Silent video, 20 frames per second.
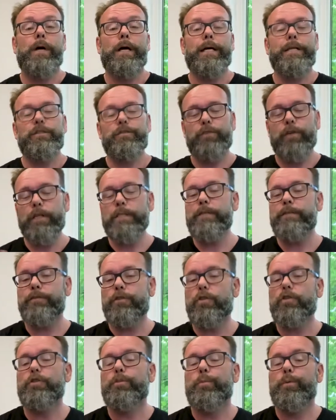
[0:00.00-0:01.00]
It's very
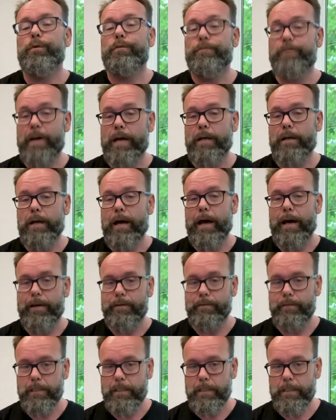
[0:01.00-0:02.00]
difficult to prevent
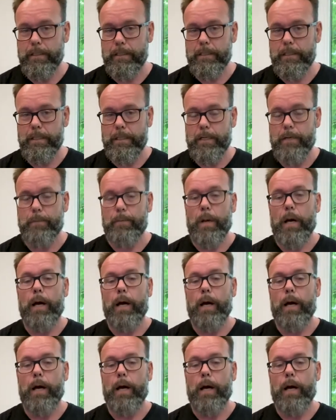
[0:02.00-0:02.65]
IVDD.